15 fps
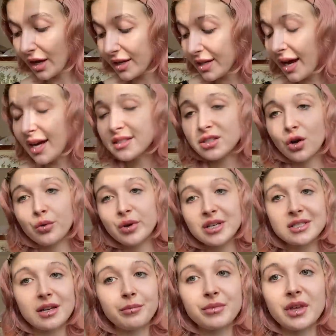yeah, it's always
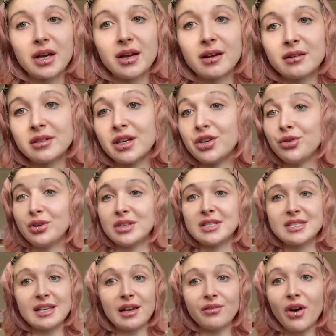something that you could
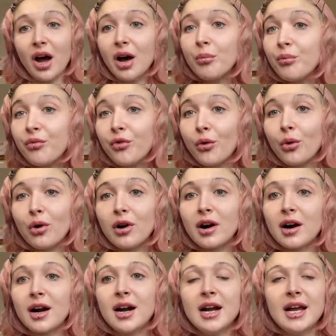save up
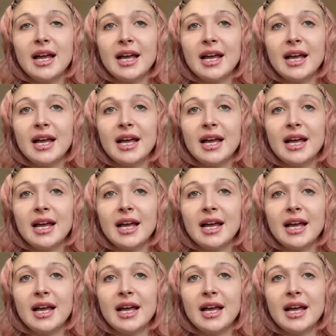for.